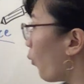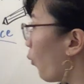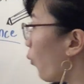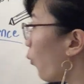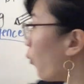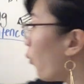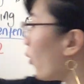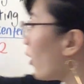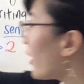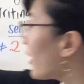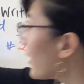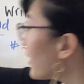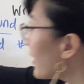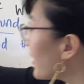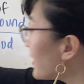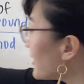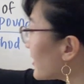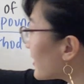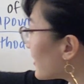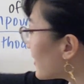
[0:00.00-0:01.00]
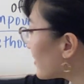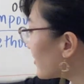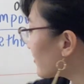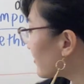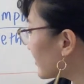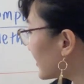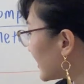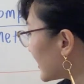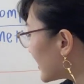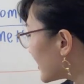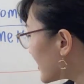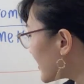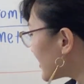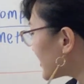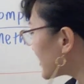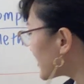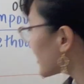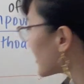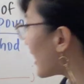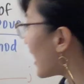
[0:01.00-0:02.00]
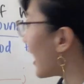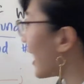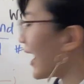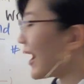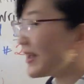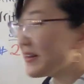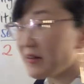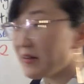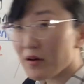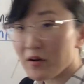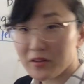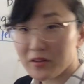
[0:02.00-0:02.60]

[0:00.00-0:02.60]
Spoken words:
One of these, I call